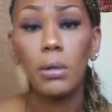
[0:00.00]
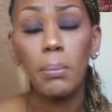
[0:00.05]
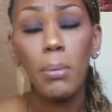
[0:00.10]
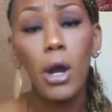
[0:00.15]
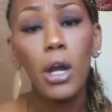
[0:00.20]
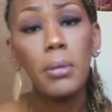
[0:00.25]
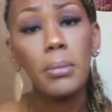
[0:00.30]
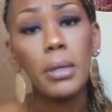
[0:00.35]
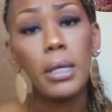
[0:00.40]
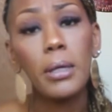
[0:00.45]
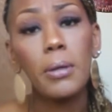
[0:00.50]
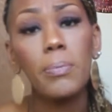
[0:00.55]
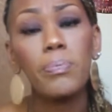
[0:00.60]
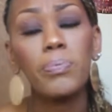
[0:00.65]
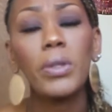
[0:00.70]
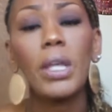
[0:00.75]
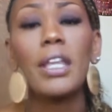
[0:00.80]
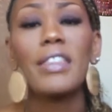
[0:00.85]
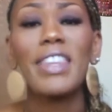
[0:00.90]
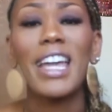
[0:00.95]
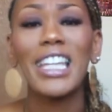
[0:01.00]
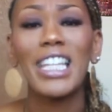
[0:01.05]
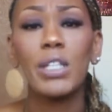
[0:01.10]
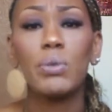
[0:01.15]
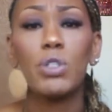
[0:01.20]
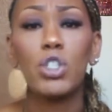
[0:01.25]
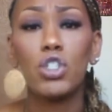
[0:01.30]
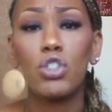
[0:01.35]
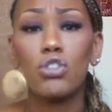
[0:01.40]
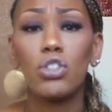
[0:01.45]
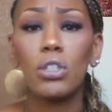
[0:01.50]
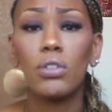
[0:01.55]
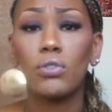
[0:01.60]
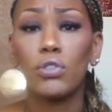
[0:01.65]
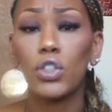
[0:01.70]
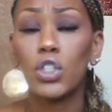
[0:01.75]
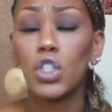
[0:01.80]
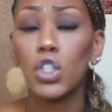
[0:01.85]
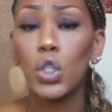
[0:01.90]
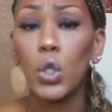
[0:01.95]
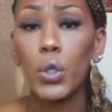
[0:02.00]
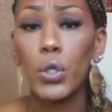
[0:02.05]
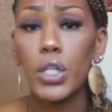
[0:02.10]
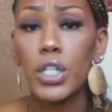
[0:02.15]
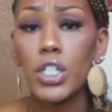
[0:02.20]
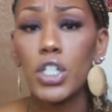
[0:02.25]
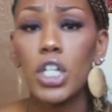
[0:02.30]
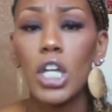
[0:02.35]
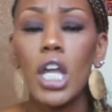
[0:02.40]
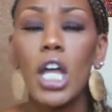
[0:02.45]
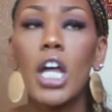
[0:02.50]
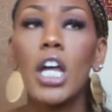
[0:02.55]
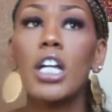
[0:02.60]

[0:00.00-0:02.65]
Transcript: apartment that he was using for storage.